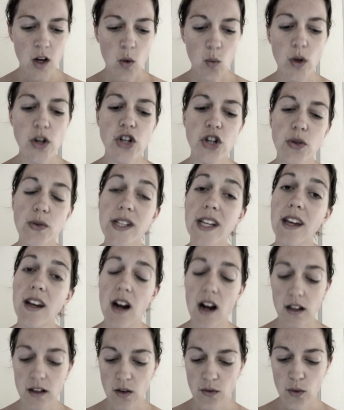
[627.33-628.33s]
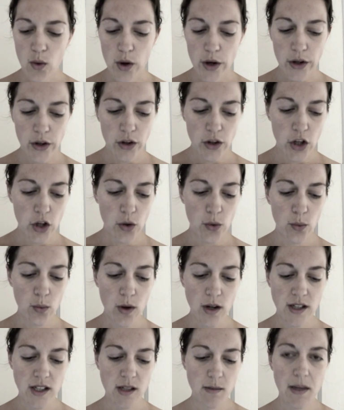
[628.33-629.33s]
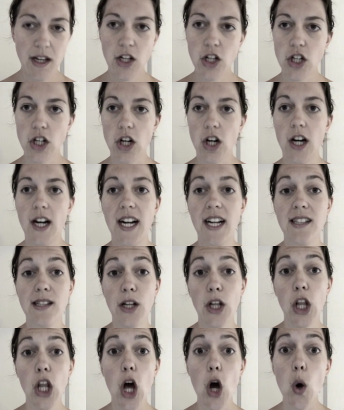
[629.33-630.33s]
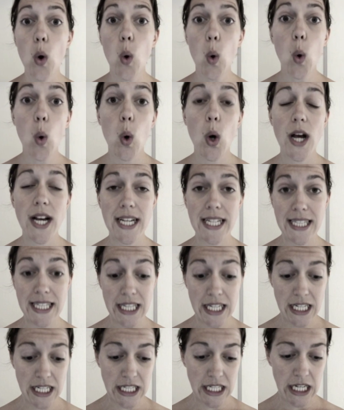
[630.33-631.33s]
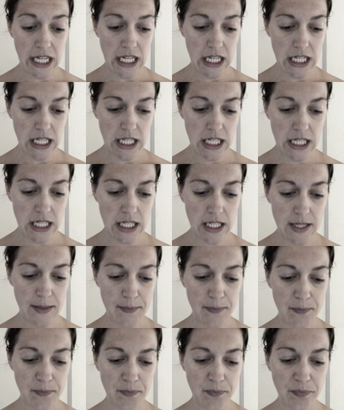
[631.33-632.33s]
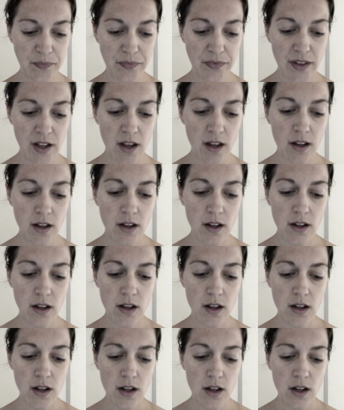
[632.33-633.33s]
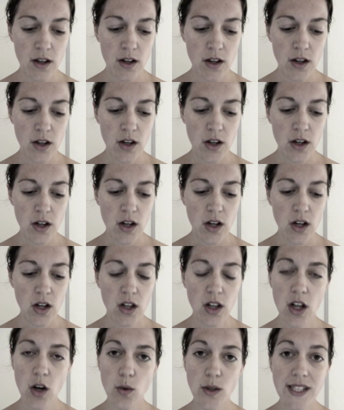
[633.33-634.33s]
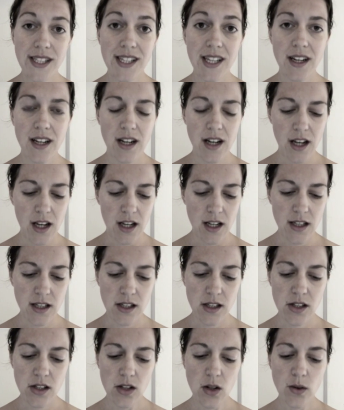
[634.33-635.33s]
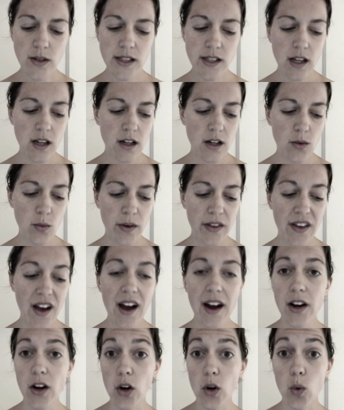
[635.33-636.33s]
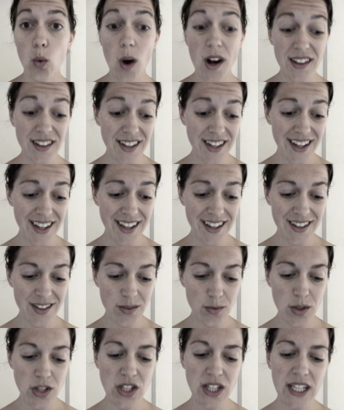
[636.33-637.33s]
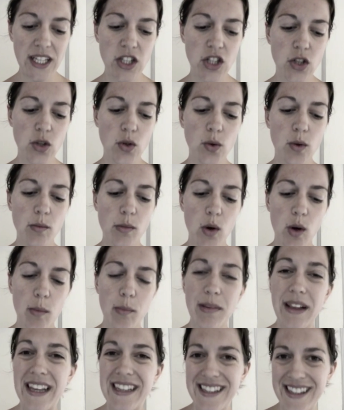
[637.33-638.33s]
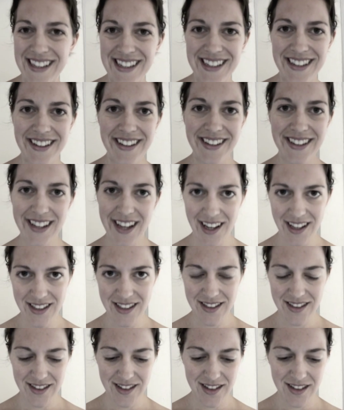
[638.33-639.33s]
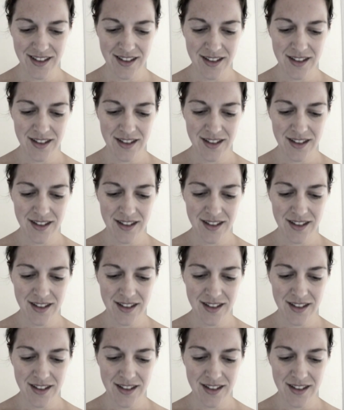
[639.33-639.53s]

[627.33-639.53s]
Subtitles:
When choosing an olive oil, you want to make sure it has a low acidity. A low acidity is associated with higher quality, which leads to a more pleasant taste.